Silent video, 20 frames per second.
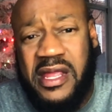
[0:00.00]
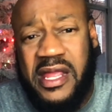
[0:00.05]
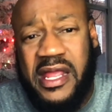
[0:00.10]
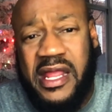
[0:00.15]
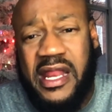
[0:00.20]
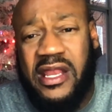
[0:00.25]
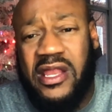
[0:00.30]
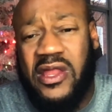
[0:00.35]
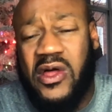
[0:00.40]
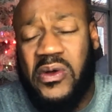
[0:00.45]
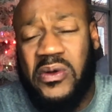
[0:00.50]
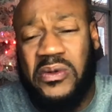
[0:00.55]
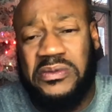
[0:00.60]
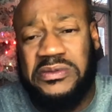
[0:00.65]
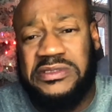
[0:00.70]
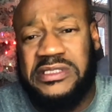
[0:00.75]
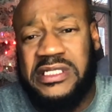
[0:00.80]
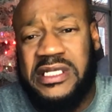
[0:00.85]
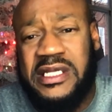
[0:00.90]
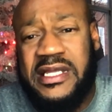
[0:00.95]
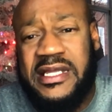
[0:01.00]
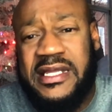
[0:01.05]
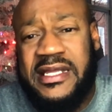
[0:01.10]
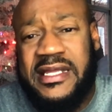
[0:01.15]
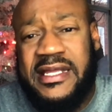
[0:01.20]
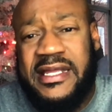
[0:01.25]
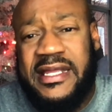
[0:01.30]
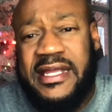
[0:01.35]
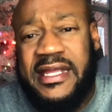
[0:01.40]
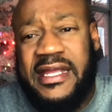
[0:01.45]
lows.
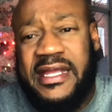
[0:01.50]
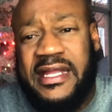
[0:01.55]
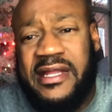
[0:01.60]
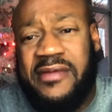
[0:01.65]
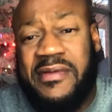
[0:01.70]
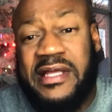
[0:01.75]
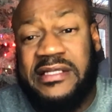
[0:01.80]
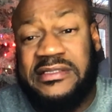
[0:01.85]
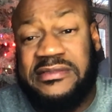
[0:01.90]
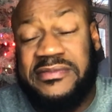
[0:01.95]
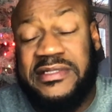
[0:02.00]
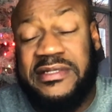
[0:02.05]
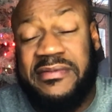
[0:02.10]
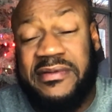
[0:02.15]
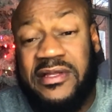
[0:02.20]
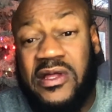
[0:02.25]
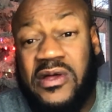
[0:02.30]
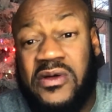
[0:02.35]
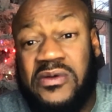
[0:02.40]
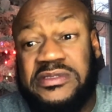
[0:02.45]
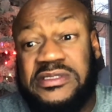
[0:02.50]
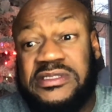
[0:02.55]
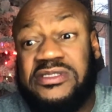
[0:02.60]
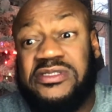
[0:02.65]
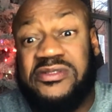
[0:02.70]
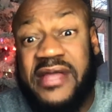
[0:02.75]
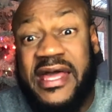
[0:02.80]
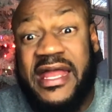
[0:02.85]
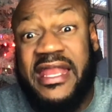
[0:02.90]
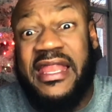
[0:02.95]
And I must mean the lows is
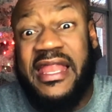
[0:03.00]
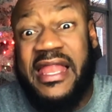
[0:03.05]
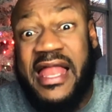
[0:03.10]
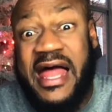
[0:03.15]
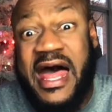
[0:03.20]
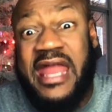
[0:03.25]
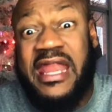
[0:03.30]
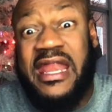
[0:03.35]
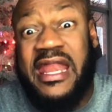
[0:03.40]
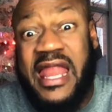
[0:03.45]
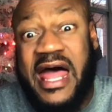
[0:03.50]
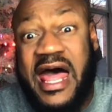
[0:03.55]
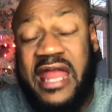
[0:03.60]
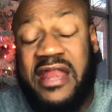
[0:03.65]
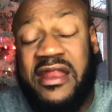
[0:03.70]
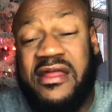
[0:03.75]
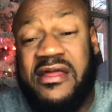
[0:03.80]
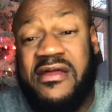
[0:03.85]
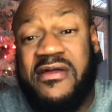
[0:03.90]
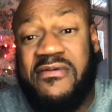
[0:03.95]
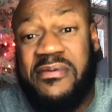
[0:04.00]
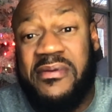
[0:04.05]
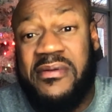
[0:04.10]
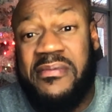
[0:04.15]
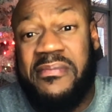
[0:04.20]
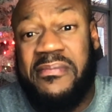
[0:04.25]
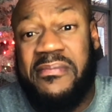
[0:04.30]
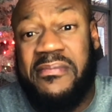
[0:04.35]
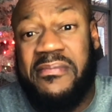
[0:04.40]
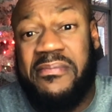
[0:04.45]
you got a lot of
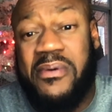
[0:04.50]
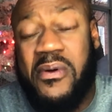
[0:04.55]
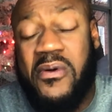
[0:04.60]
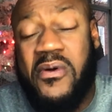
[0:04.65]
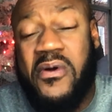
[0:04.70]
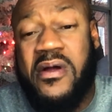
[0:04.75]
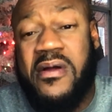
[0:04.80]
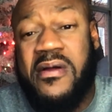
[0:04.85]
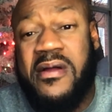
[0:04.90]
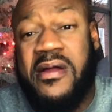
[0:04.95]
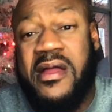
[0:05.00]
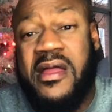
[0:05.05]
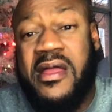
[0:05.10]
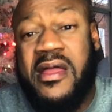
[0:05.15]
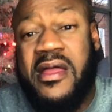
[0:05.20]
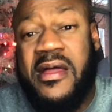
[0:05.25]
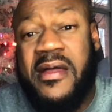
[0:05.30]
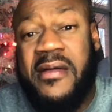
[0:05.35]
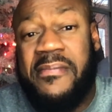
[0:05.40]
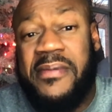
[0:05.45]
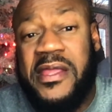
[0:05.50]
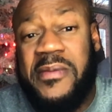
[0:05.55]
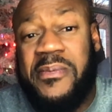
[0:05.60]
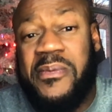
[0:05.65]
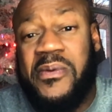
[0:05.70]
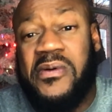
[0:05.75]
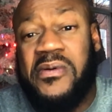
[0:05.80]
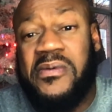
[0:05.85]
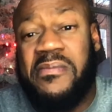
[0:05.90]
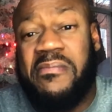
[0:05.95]
poor
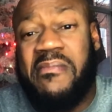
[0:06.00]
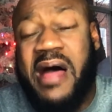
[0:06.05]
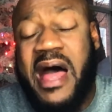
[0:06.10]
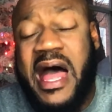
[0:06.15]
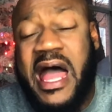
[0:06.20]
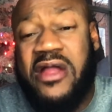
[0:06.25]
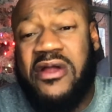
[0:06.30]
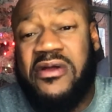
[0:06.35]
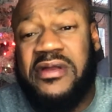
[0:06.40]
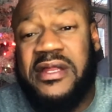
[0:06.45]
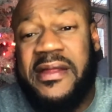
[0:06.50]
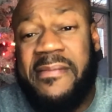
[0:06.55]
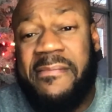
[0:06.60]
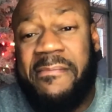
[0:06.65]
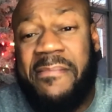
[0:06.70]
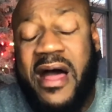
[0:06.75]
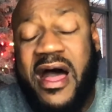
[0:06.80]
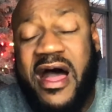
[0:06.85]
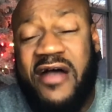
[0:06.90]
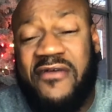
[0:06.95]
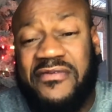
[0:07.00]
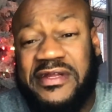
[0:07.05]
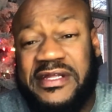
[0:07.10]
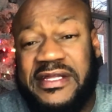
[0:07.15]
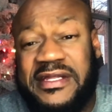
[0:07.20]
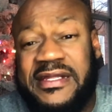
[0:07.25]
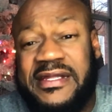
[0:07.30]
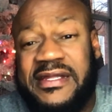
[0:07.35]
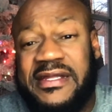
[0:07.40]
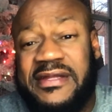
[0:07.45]
people mired in
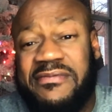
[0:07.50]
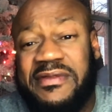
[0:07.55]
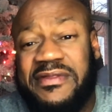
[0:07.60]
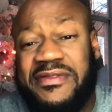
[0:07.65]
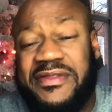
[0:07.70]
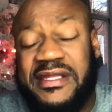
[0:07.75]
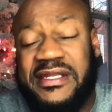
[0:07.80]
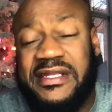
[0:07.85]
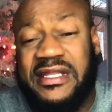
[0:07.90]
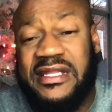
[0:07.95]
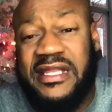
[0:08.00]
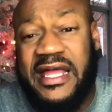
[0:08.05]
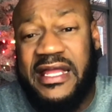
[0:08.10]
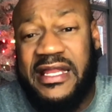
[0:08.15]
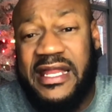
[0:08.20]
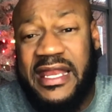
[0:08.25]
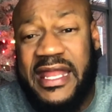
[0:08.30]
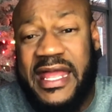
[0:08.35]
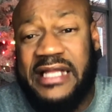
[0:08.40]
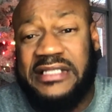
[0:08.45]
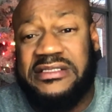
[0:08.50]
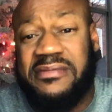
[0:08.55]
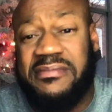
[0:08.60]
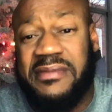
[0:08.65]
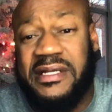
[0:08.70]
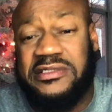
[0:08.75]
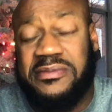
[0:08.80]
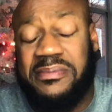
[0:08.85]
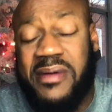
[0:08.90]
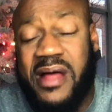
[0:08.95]
poverty within the Atlanta
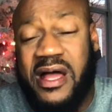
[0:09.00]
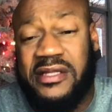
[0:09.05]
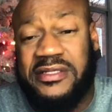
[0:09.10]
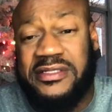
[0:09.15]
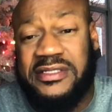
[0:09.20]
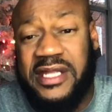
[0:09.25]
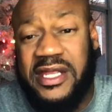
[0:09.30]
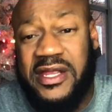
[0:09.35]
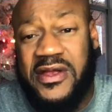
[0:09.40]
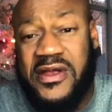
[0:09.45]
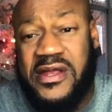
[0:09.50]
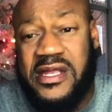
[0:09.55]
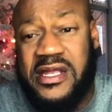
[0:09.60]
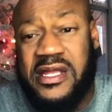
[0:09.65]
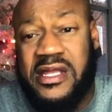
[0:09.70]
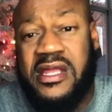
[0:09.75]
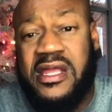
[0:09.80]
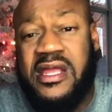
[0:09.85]
metropolitan area.